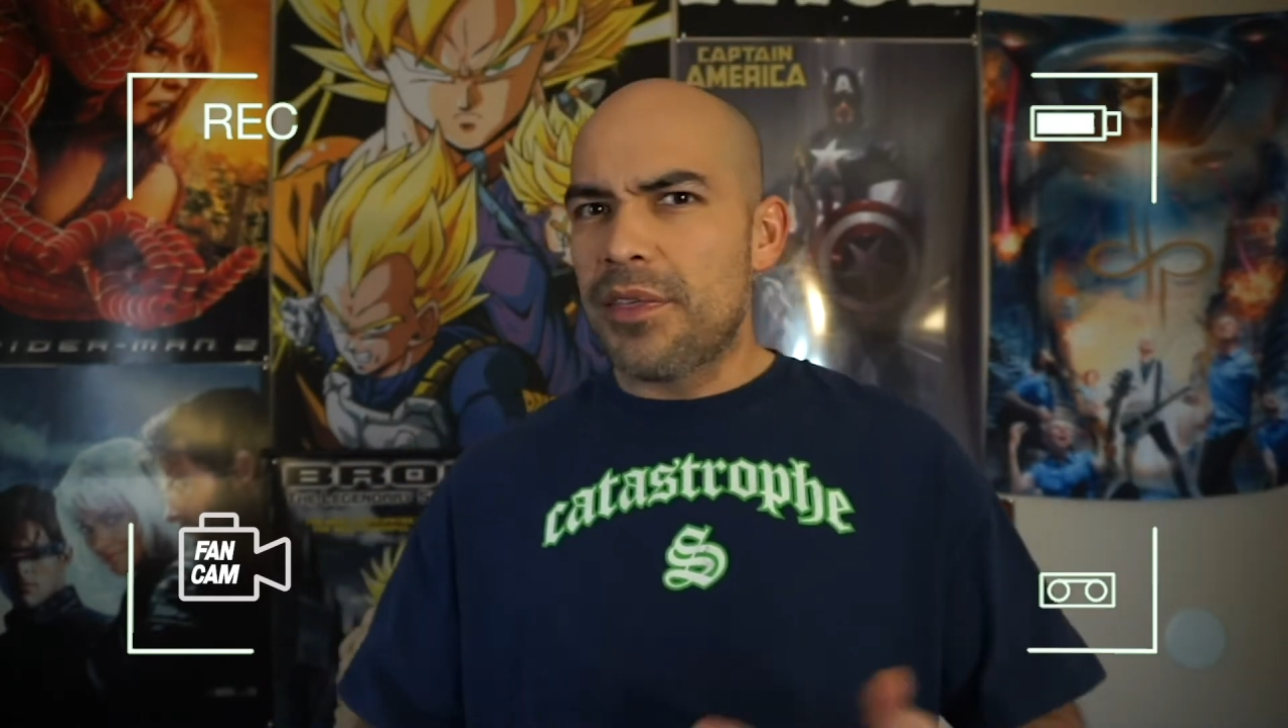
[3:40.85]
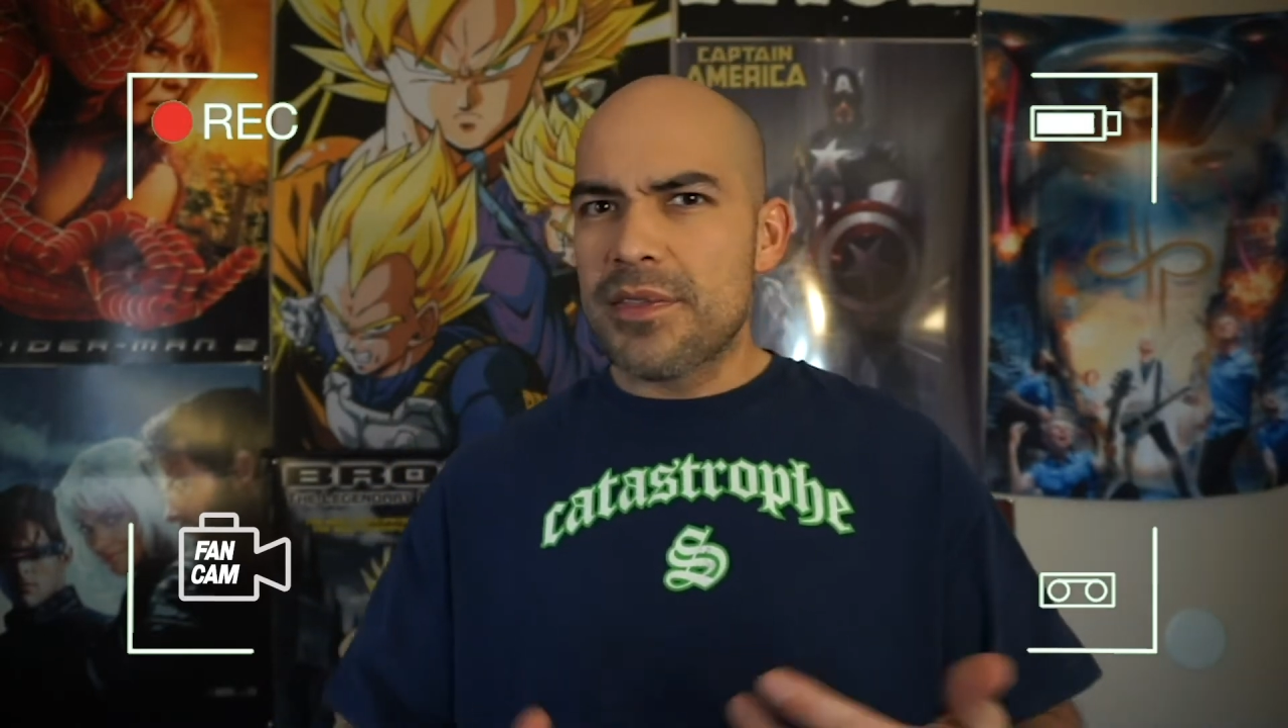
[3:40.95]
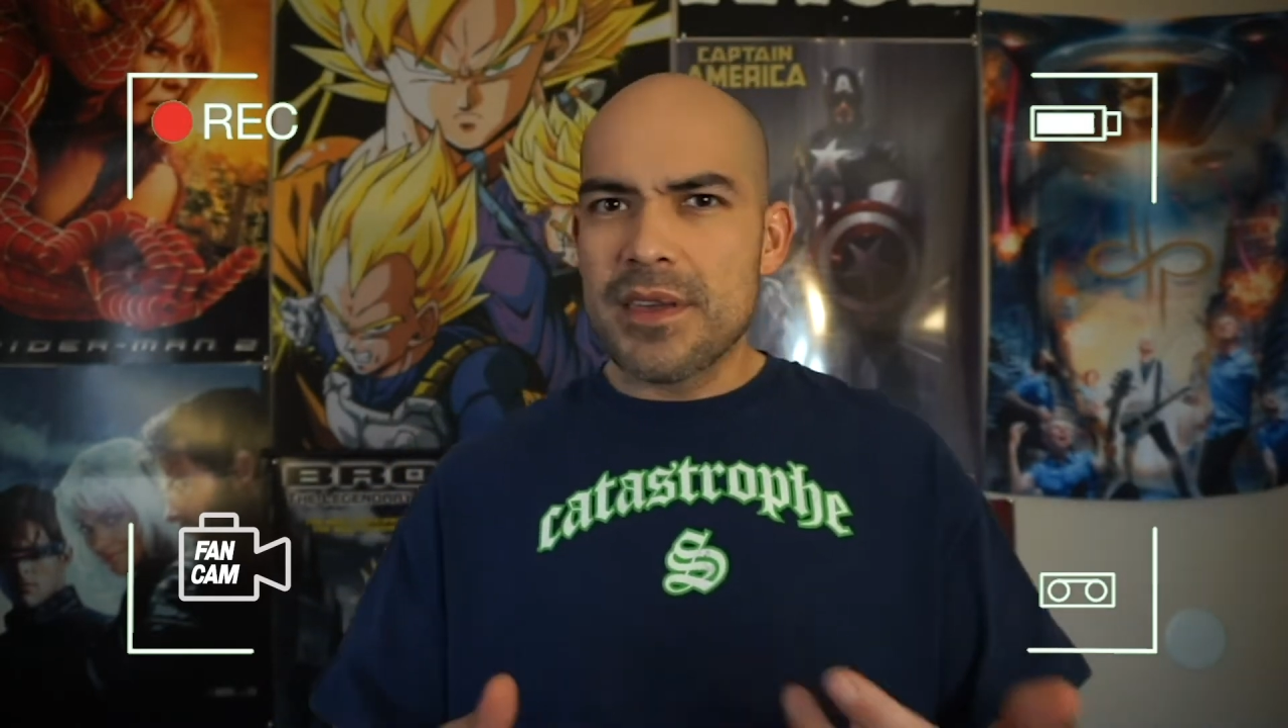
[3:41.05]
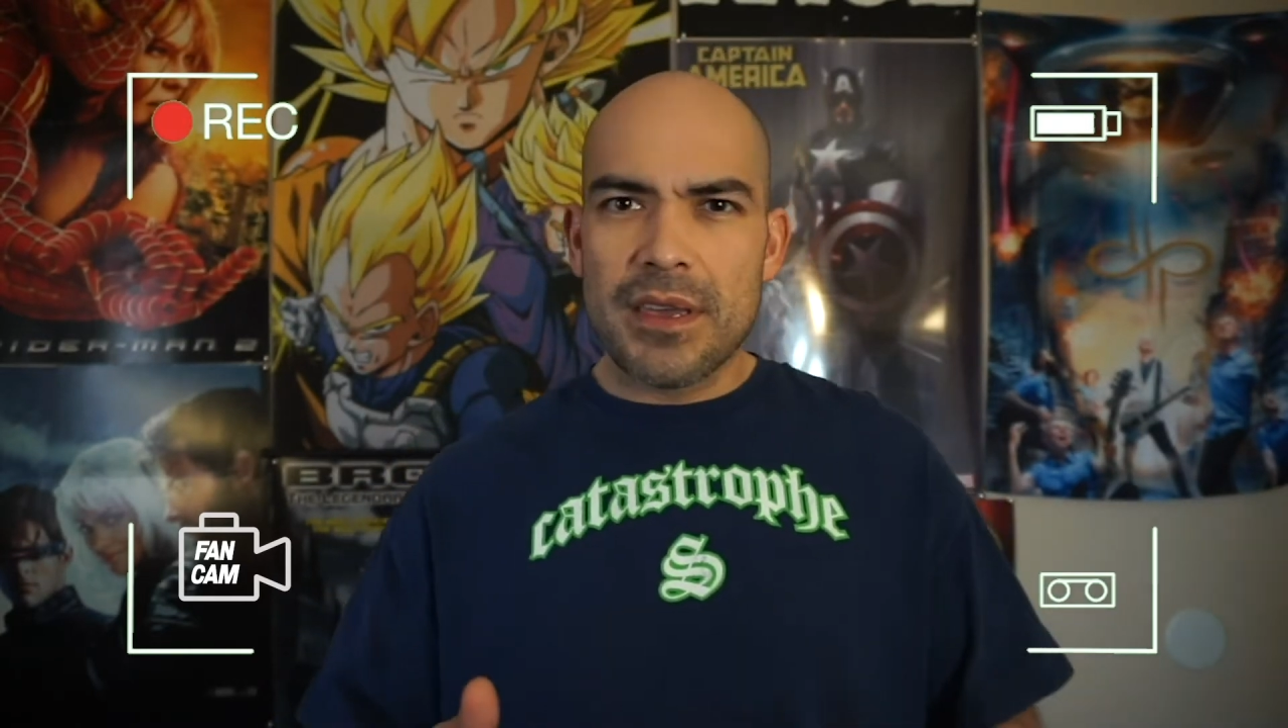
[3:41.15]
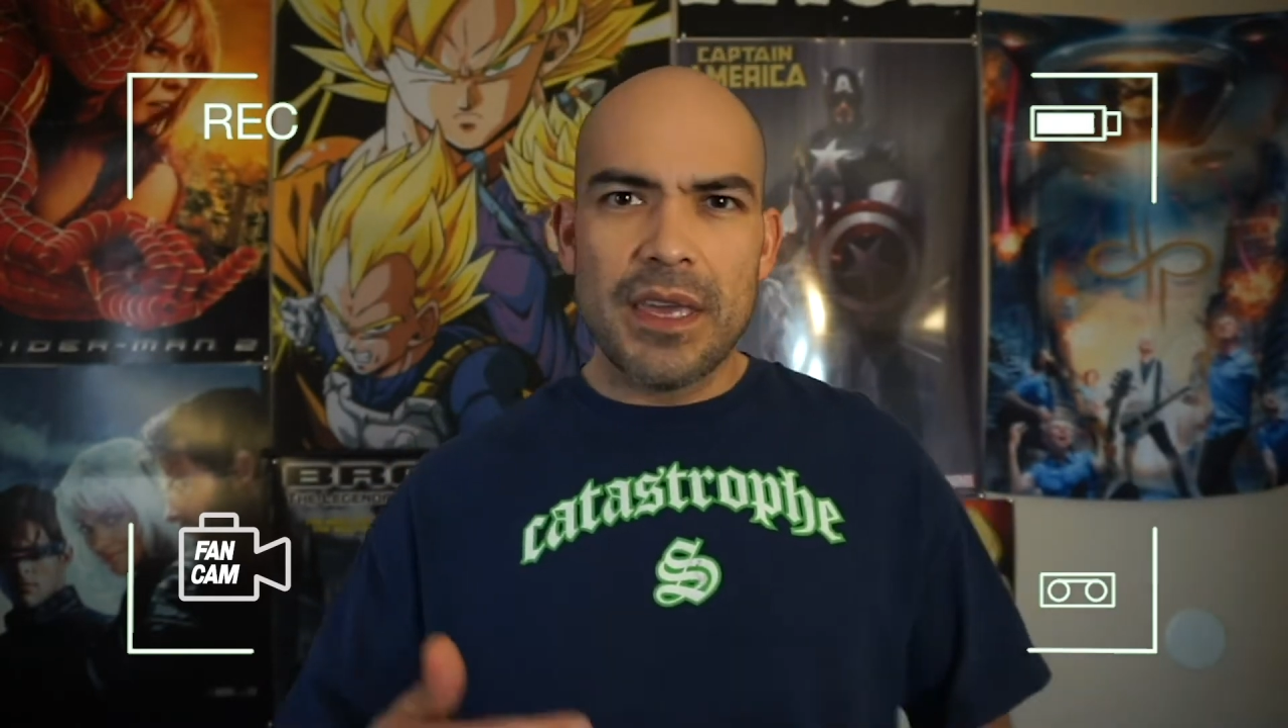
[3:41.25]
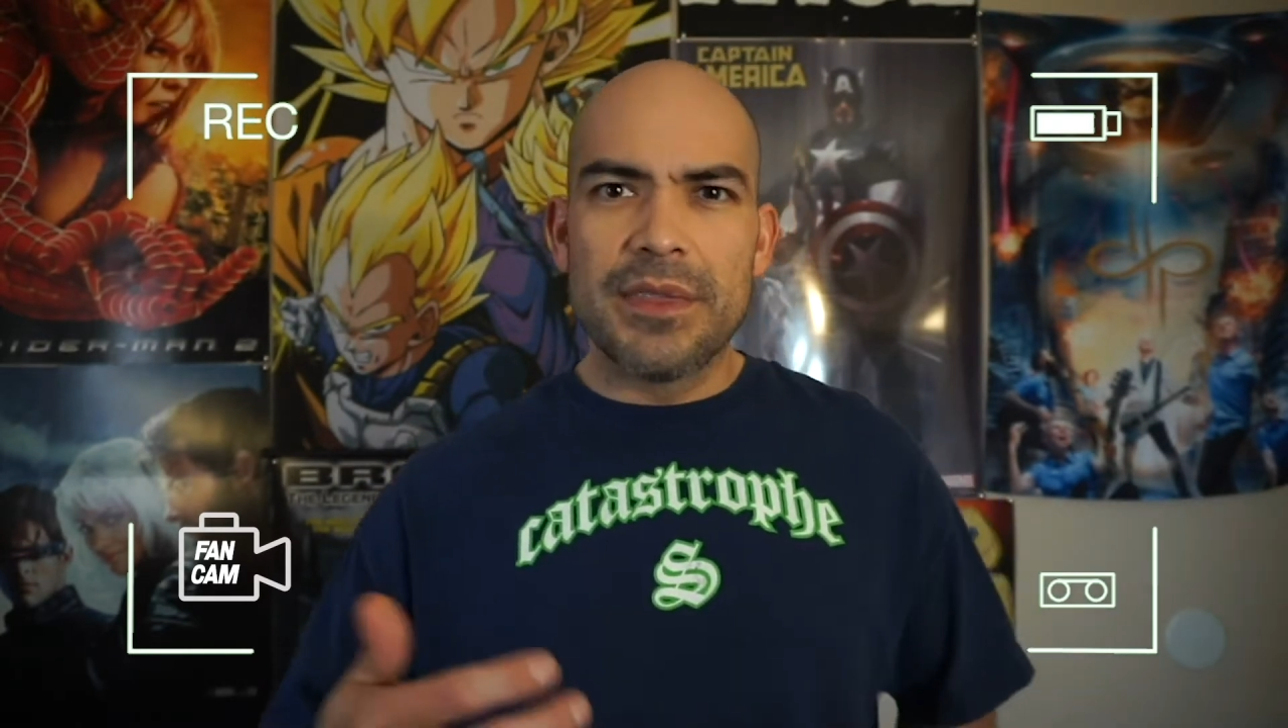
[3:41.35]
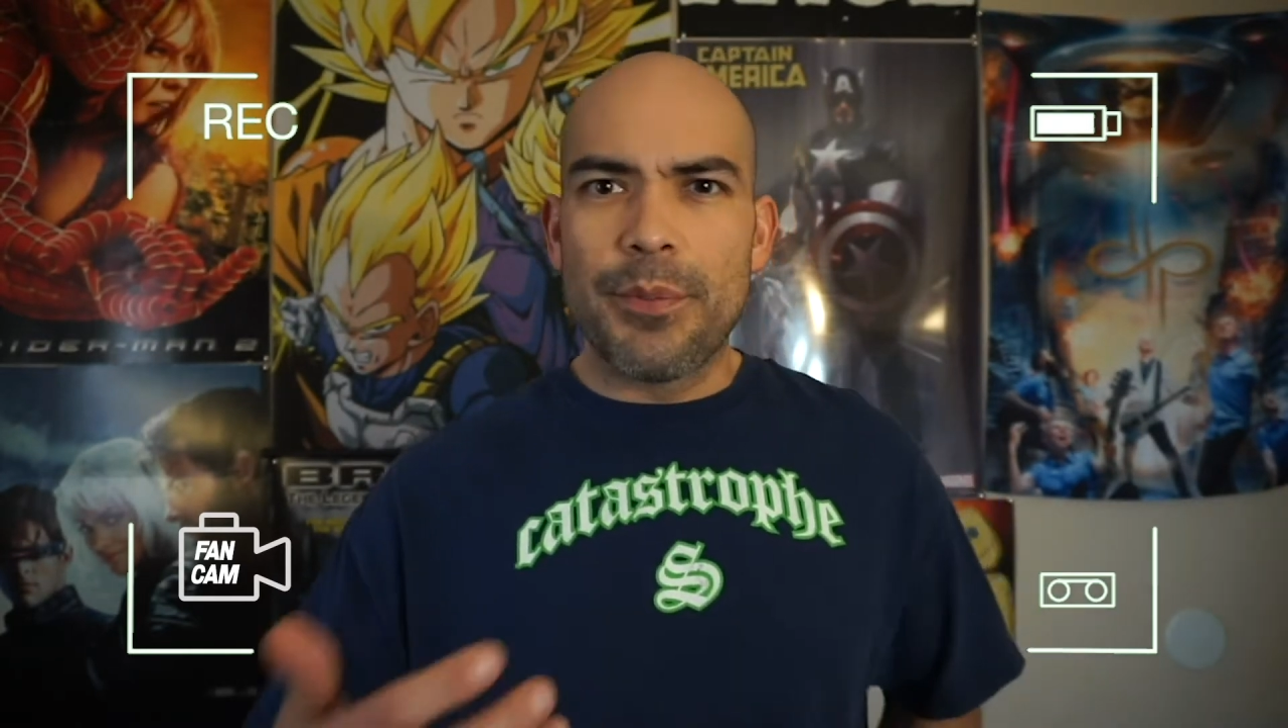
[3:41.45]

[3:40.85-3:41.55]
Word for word: think in